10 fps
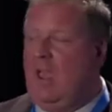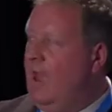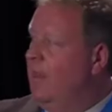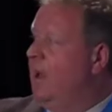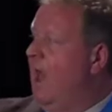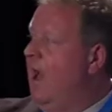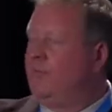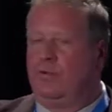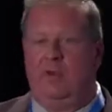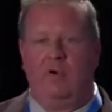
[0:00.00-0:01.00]
and then
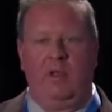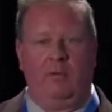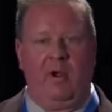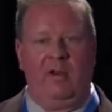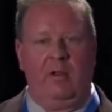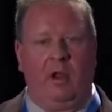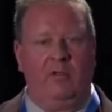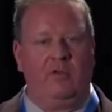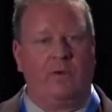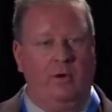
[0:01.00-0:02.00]
after they trained the
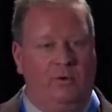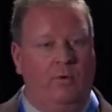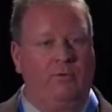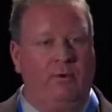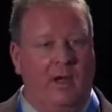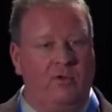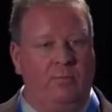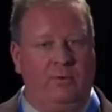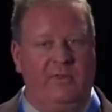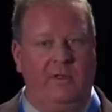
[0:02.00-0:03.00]
radiologists on dose reduction
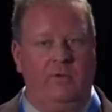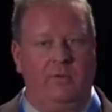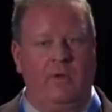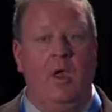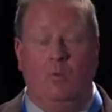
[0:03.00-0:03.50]
procedures,